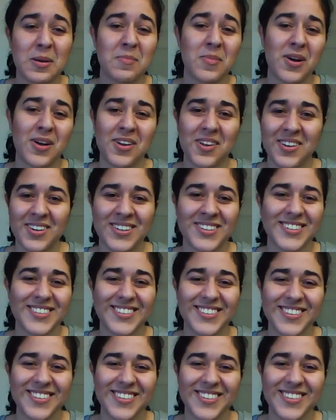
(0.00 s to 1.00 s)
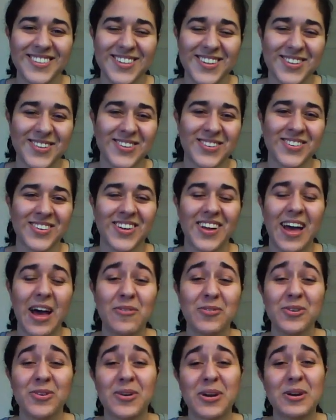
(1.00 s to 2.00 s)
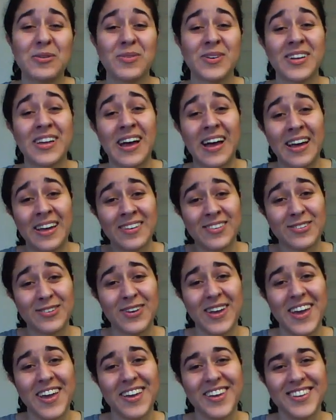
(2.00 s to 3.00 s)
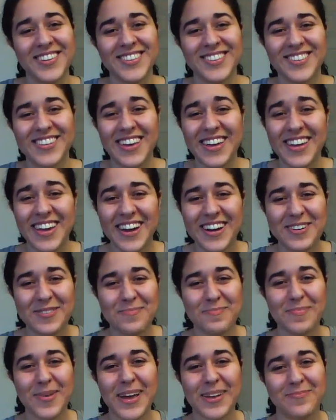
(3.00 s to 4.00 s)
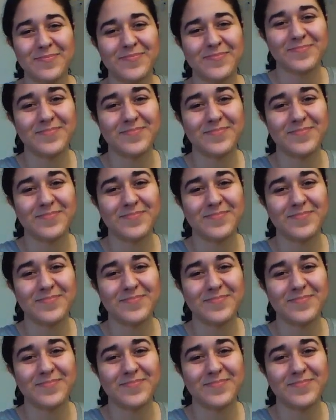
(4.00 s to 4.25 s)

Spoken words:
mind. So have a great one, guys, okay? Take care. Bye.